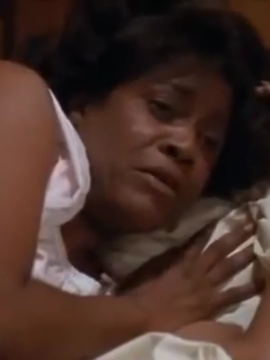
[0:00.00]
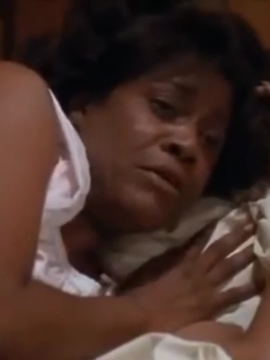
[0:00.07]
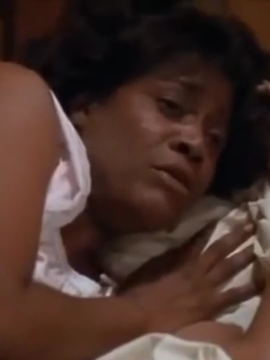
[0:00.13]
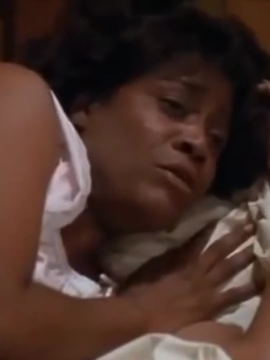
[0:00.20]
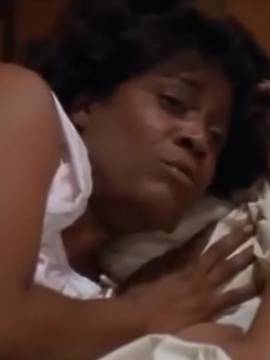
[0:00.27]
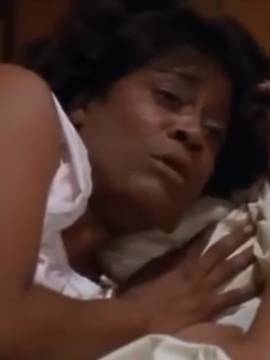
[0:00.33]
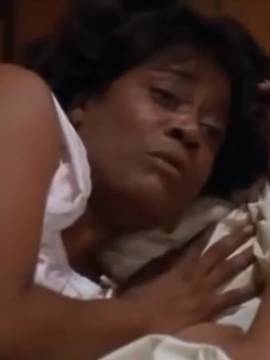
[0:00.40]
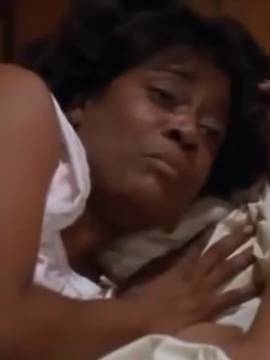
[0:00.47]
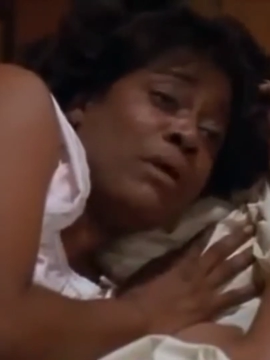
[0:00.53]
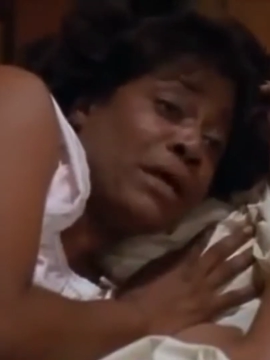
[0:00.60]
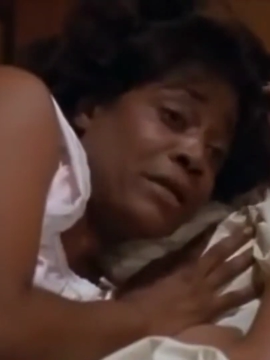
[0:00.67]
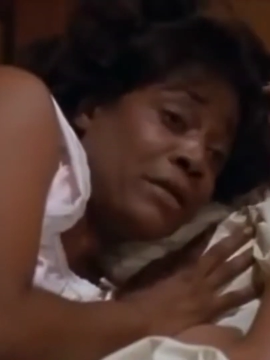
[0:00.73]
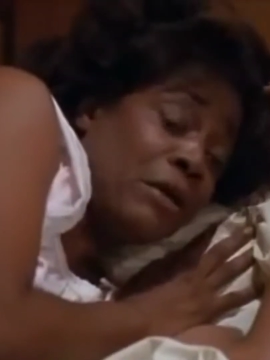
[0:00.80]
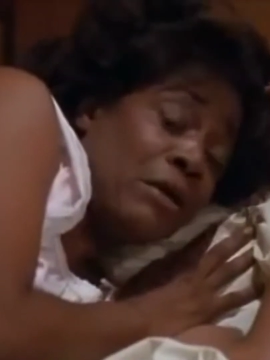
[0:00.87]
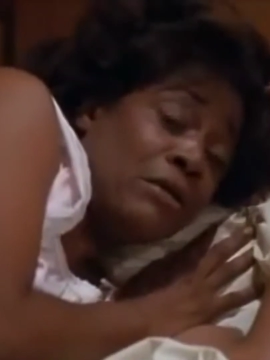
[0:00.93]
You the one
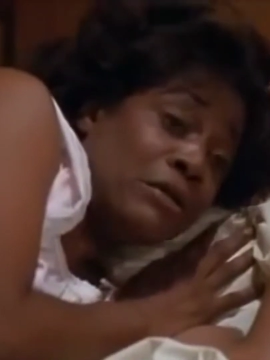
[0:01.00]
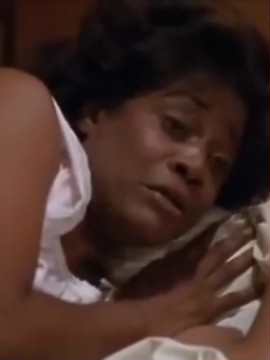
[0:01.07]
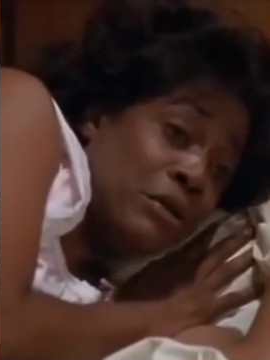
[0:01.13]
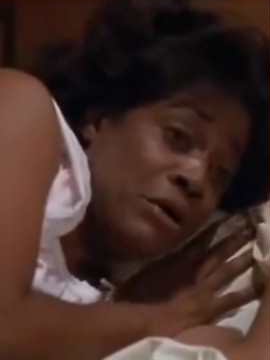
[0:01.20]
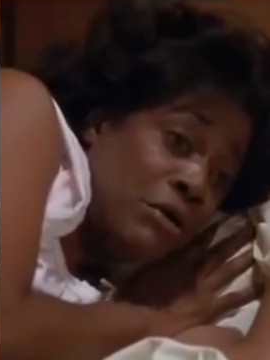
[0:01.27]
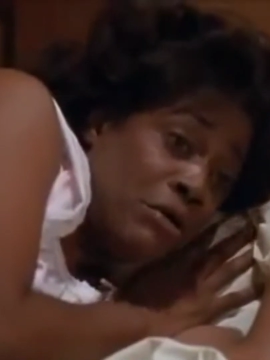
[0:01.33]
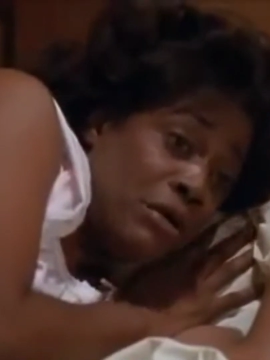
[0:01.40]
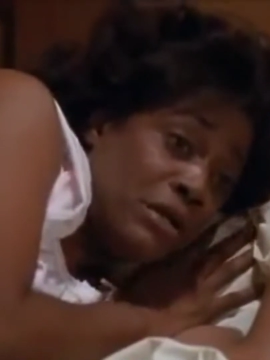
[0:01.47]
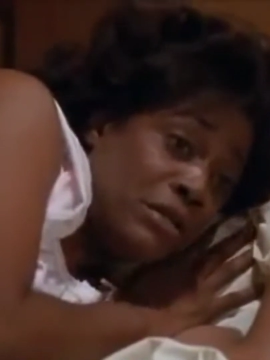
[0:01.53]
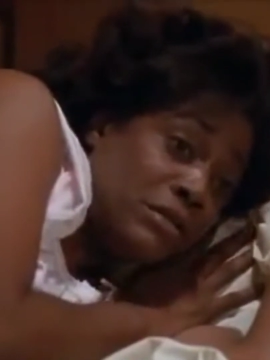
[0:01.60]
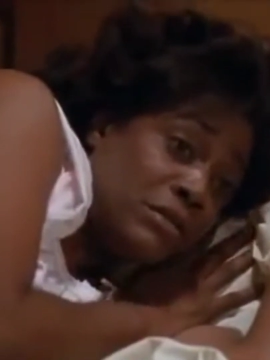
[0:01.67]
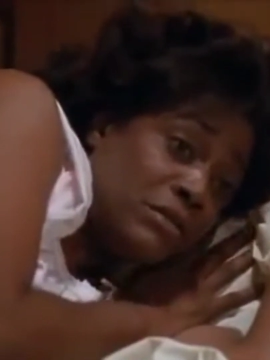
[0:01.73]
making all the noise.